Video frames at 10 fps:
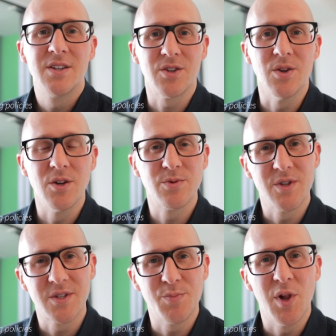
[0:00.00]
So those
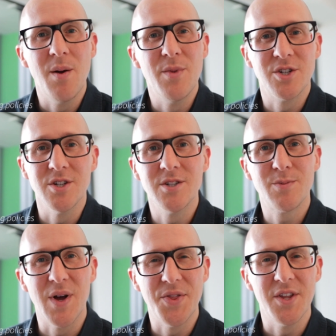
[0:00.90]
were the supply
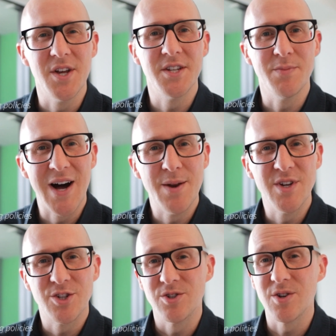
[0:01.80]
measures, but the demand
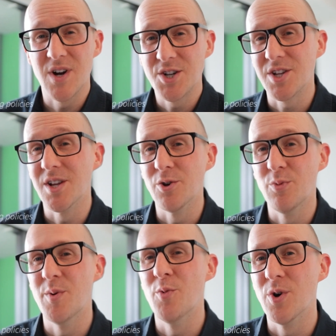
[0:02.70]
measures are actually a
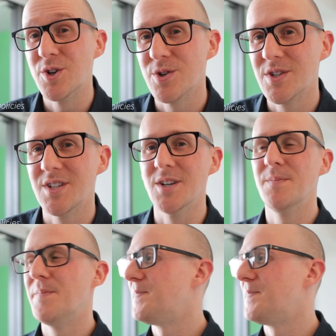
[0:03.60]
little bit more interesting.